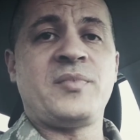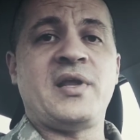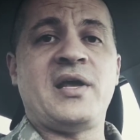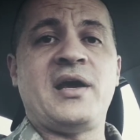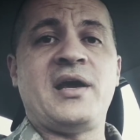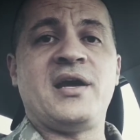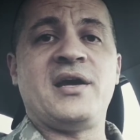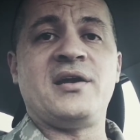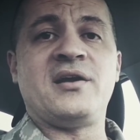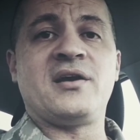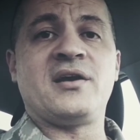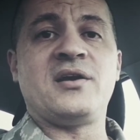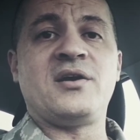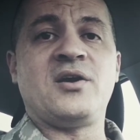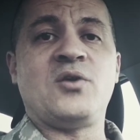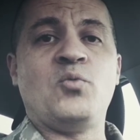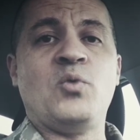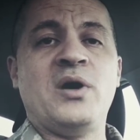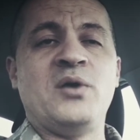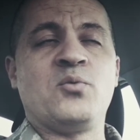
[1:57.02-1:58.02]
And
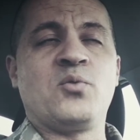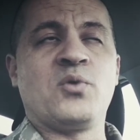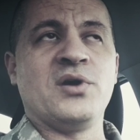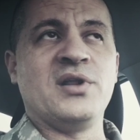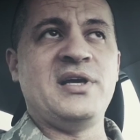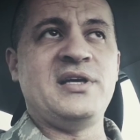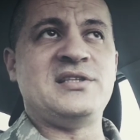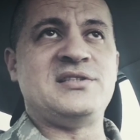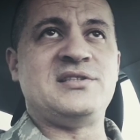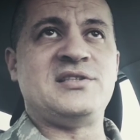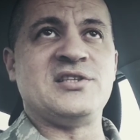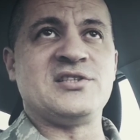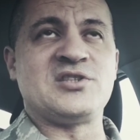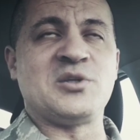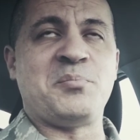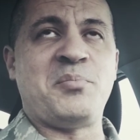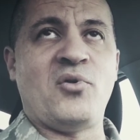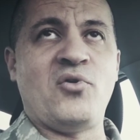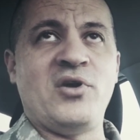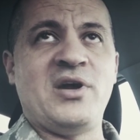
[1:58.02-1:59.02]
what really
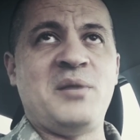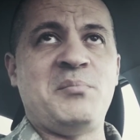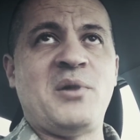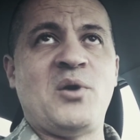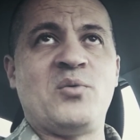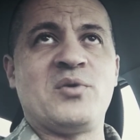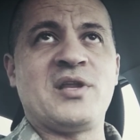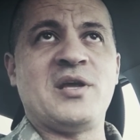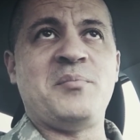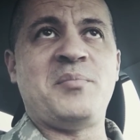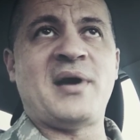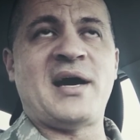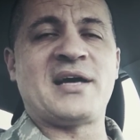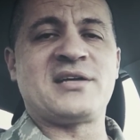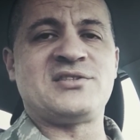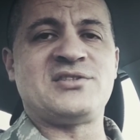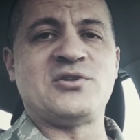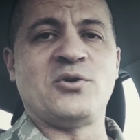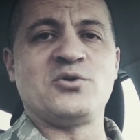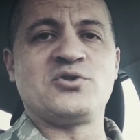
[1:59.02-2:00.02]
disappointed me with
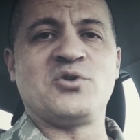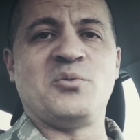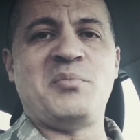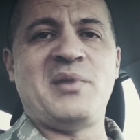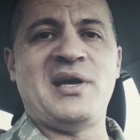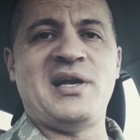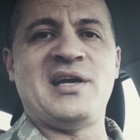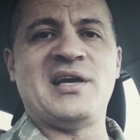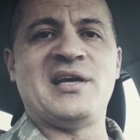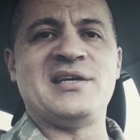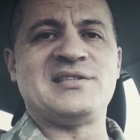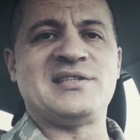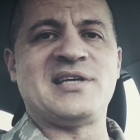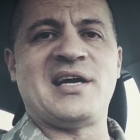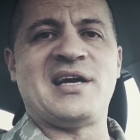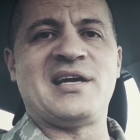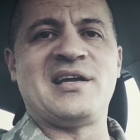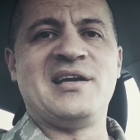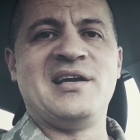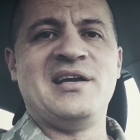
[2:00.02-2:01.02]
Impact's social media is
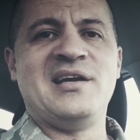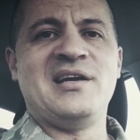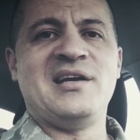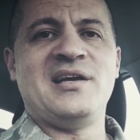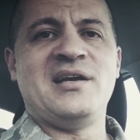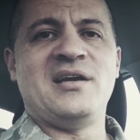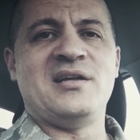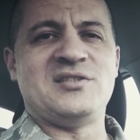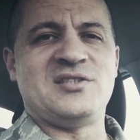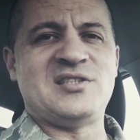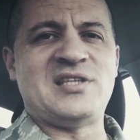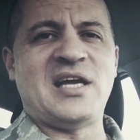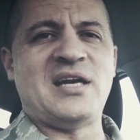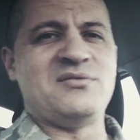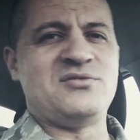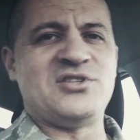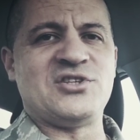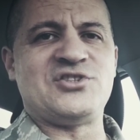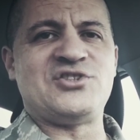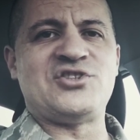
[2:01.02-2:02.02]
that instead
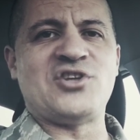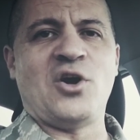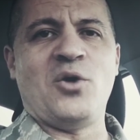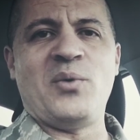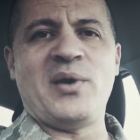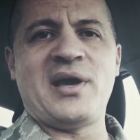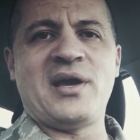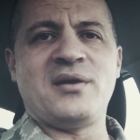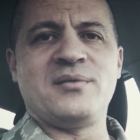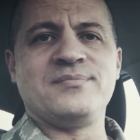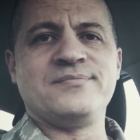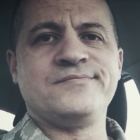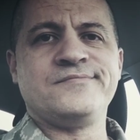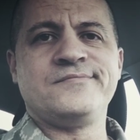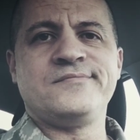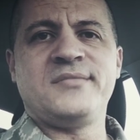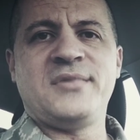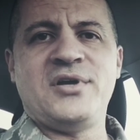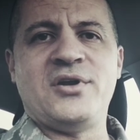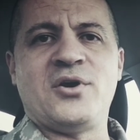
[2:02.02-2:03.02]
of just showing,
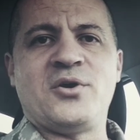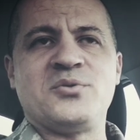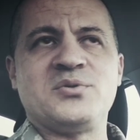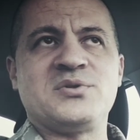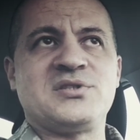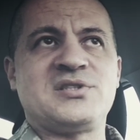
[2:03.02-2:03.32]
you know,